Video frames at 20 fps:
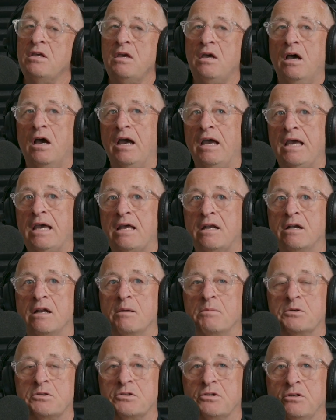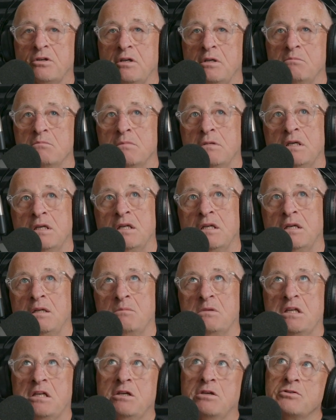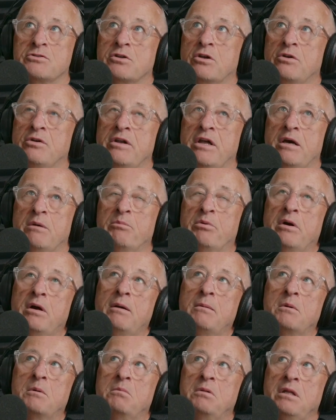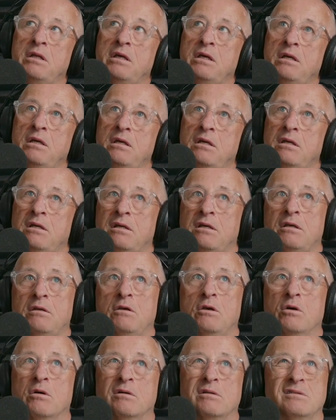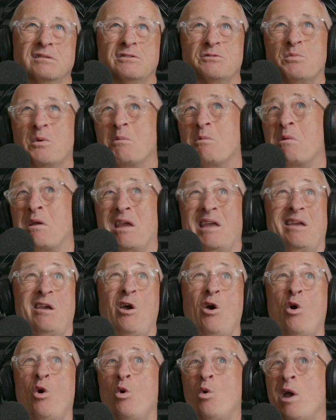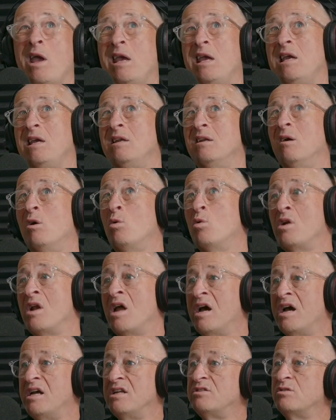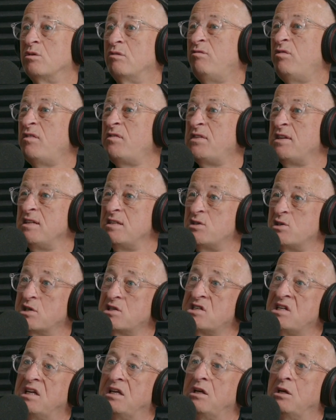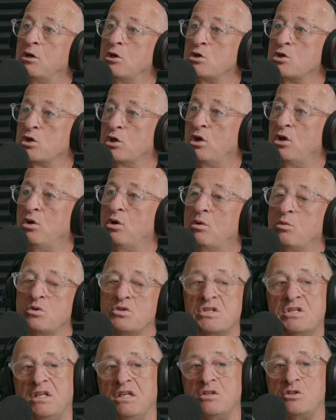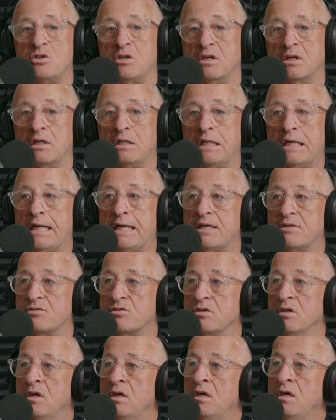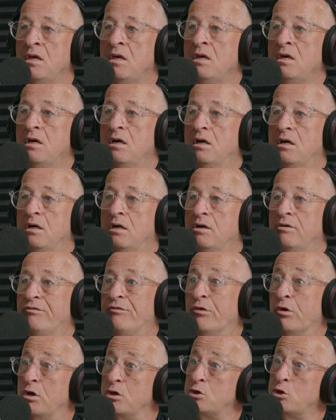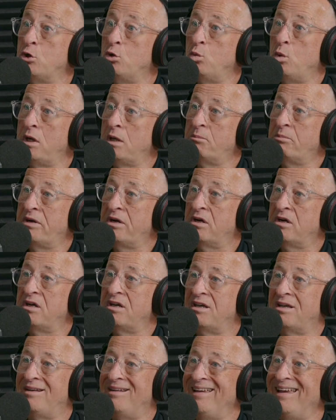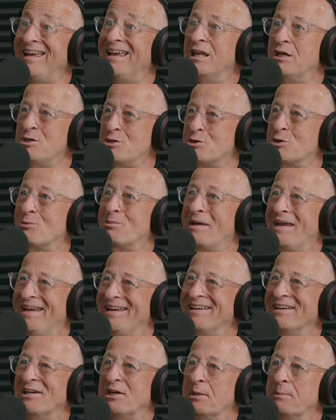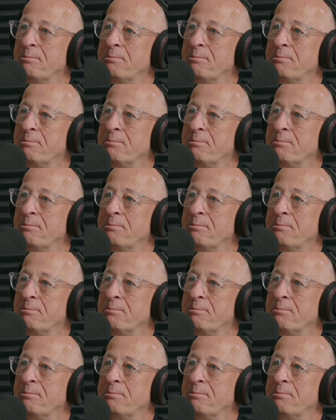I had an opportunity many, many years ago now, probably gone, this is probably like 08, 09. So 15, 16 years ago, I was teaching a class for a 2-week period in Jamaica.